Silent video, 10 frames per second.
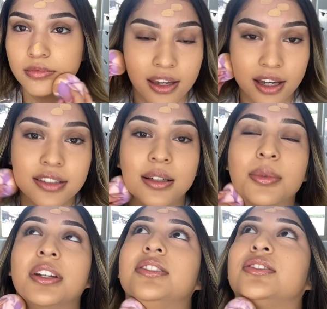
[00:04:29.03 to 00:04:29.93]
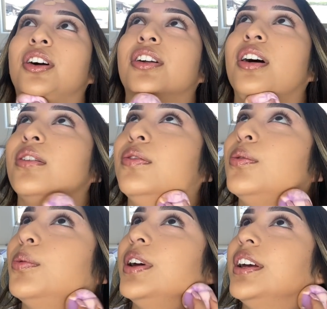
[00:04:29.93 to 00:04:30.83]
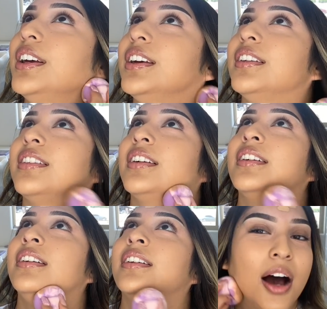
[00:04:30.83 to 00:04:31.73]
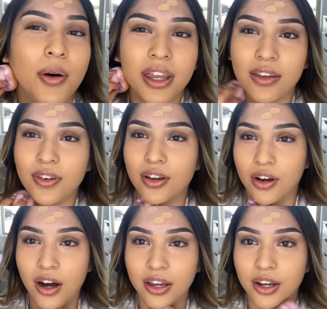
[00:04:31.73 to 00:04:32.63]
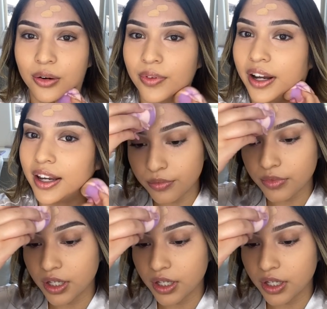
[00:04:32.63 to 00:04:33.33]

I guess I'm gonna start off with how I even got here, right?